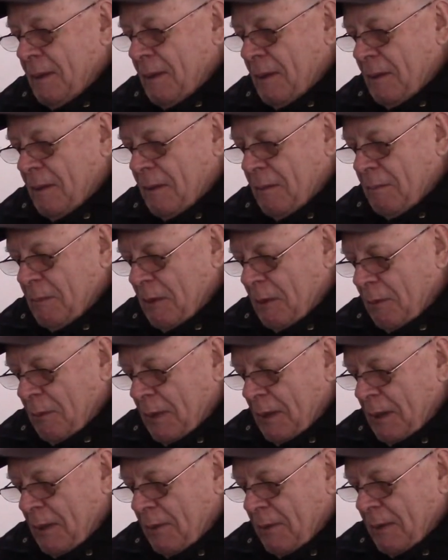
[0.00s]
On my
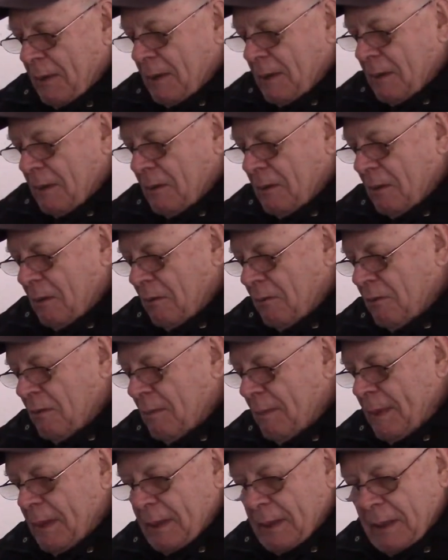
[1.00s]
way here, I got a call
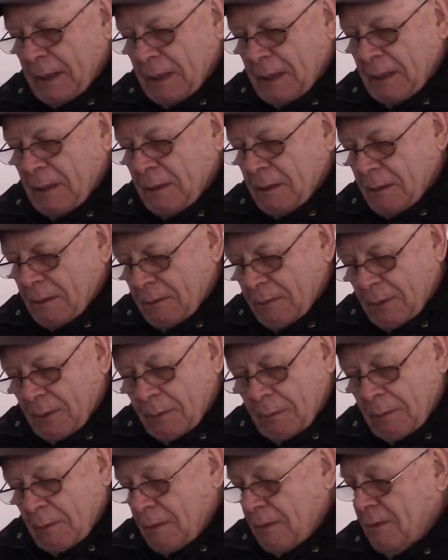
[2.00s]
from my lady on the
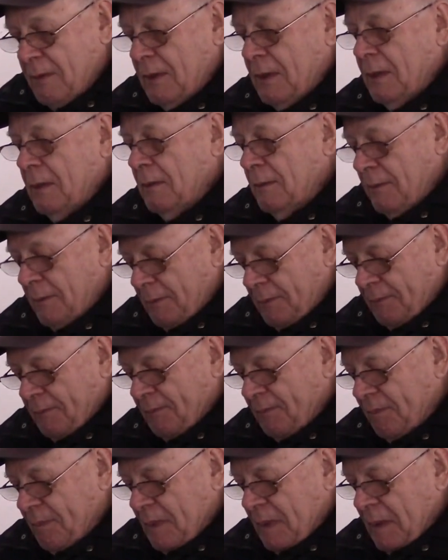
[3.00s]
phone saying,
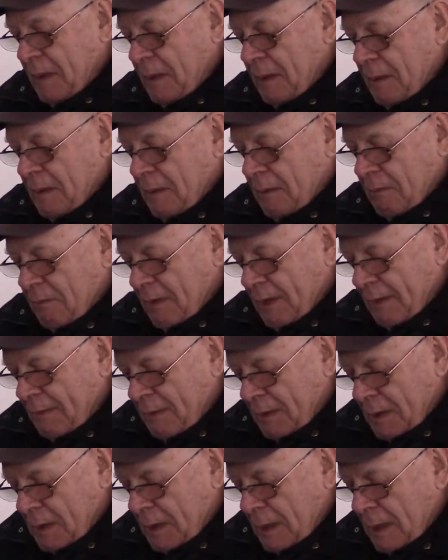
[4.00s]

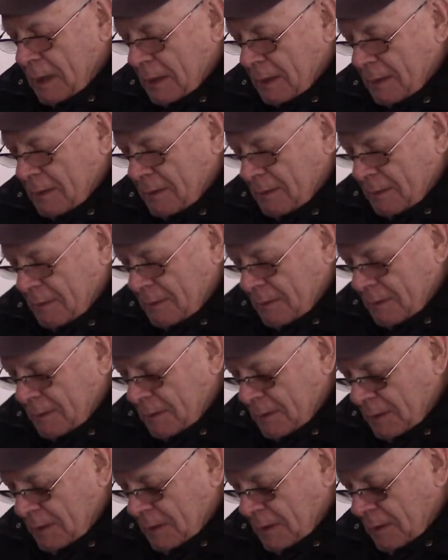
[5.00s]
5 o'clock,
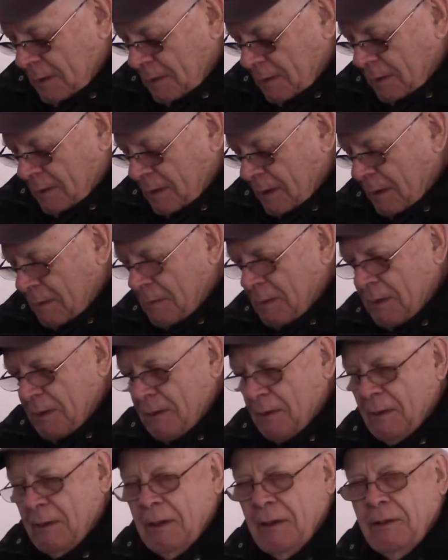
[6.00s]

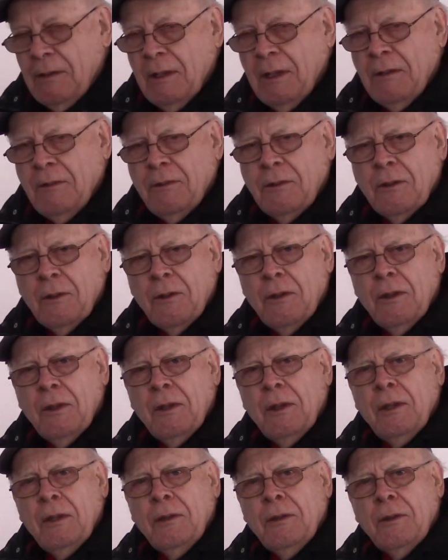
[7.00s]
come and
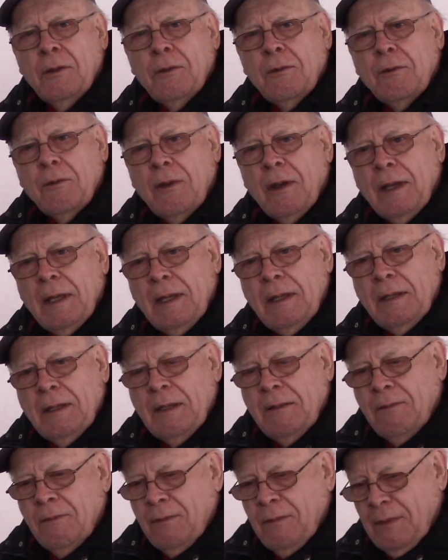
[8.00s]
you're frying
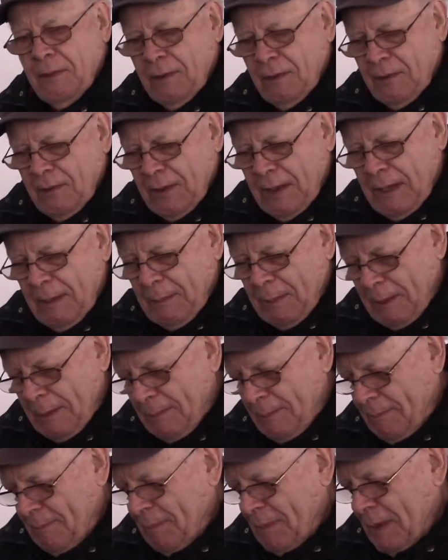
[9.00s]
the salmon.
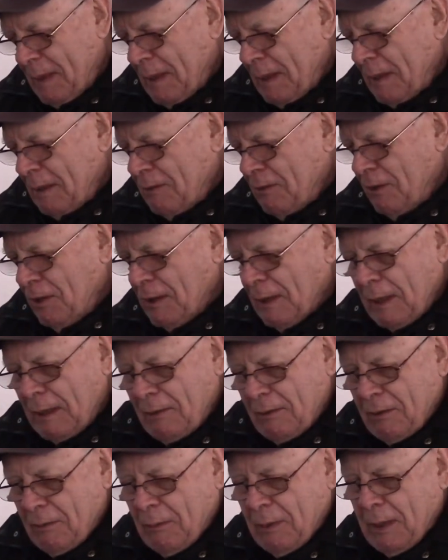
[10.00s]
She
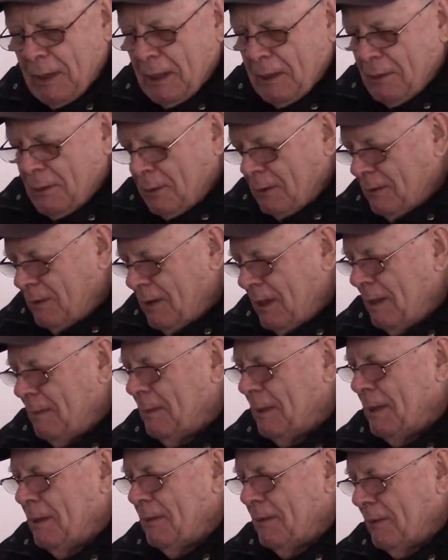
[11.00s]
likes the way I cook
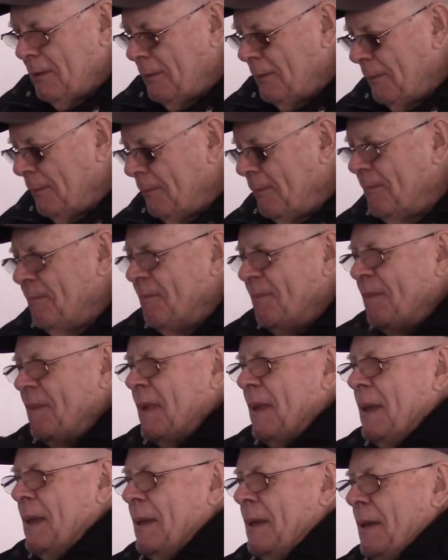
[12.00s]
salmon, so
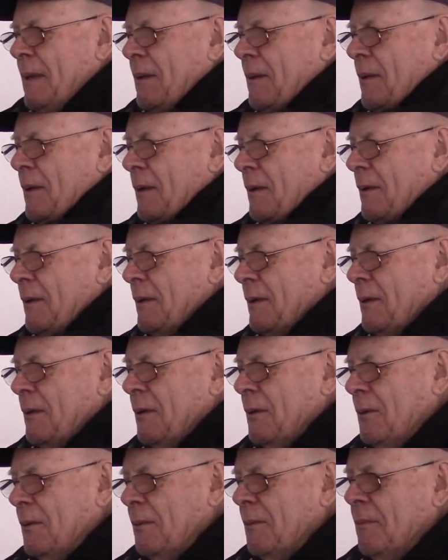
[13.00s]
there you
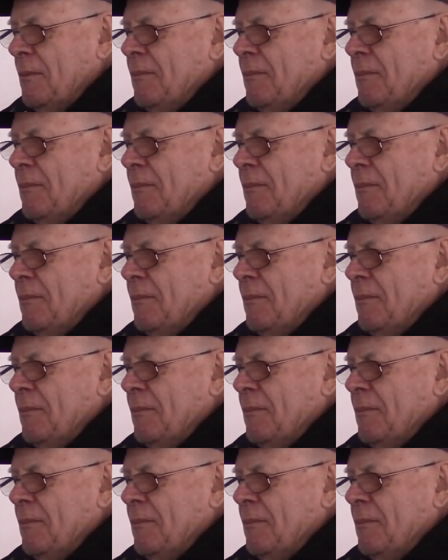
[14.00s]
go.